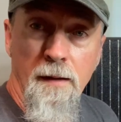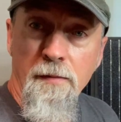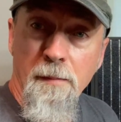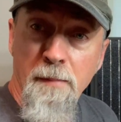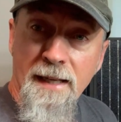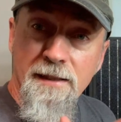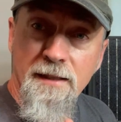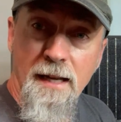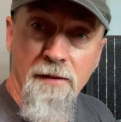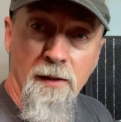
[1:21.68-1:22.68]
The best
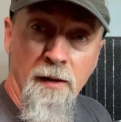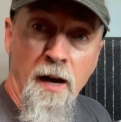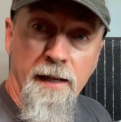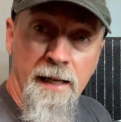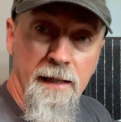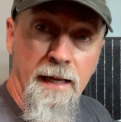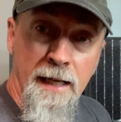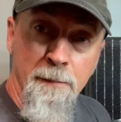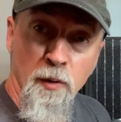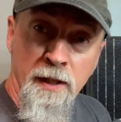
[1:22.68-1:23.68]
7 are not in
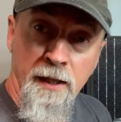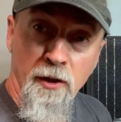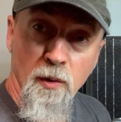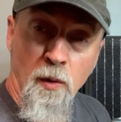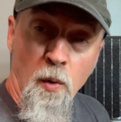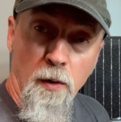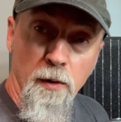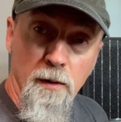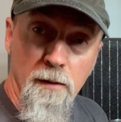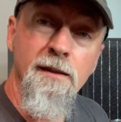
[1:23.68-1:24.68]
any particular
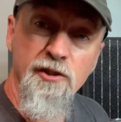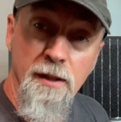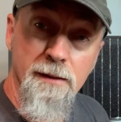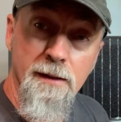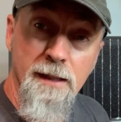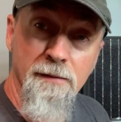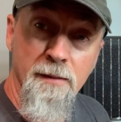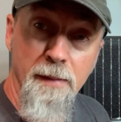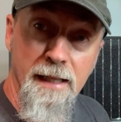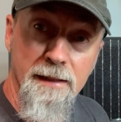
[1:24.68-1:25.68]
order, it's just the 7
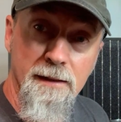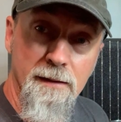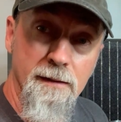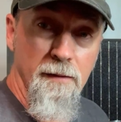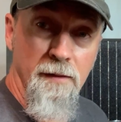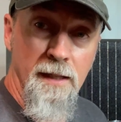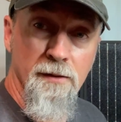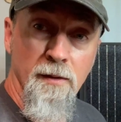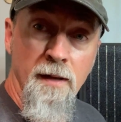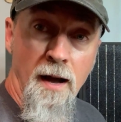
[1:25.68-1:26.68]
best. These
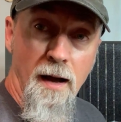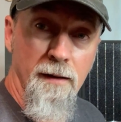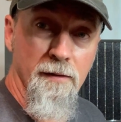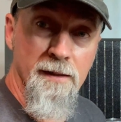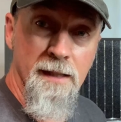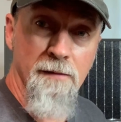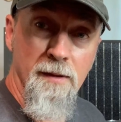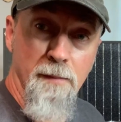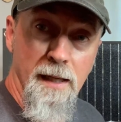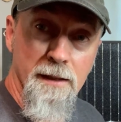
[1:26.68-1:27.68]
are not the
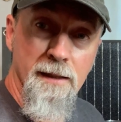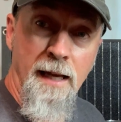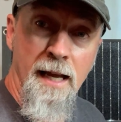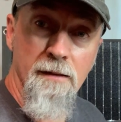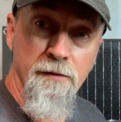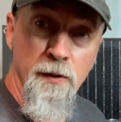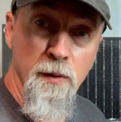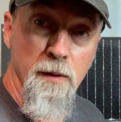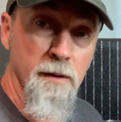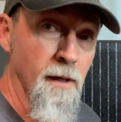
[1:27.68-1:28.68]
7 best canned
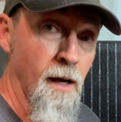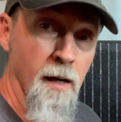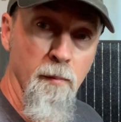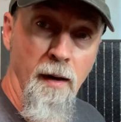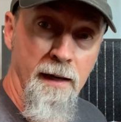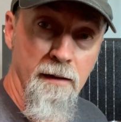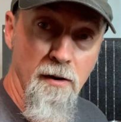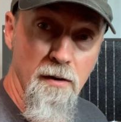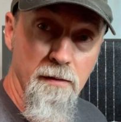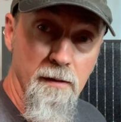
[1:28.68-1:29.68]
foods on planet
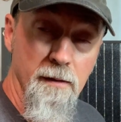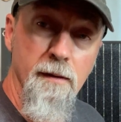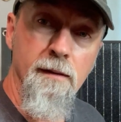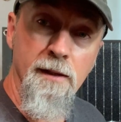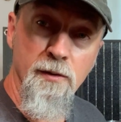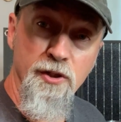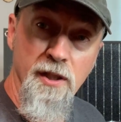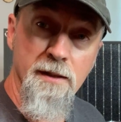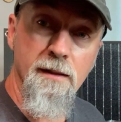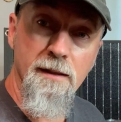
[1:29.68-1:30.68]
Earth. These are
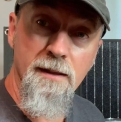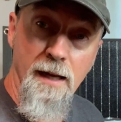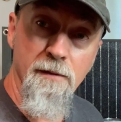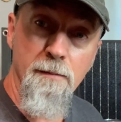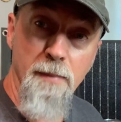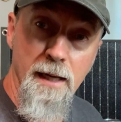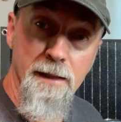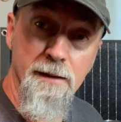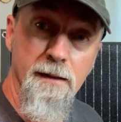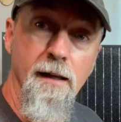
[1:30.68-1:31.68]
just the 7
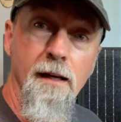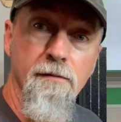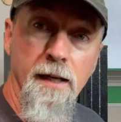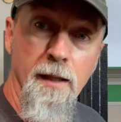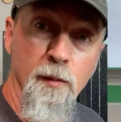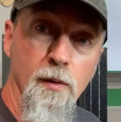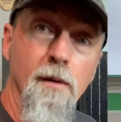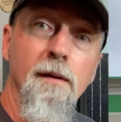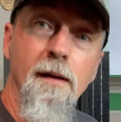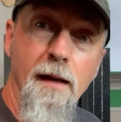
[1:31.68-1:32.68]
best available
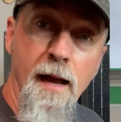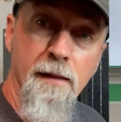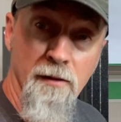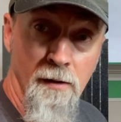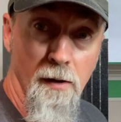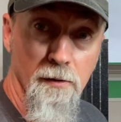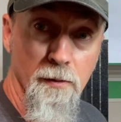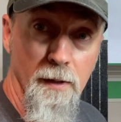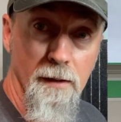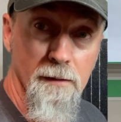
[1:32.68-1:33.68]
at the Dollar
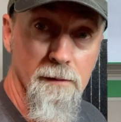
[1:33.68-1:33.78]
Tree.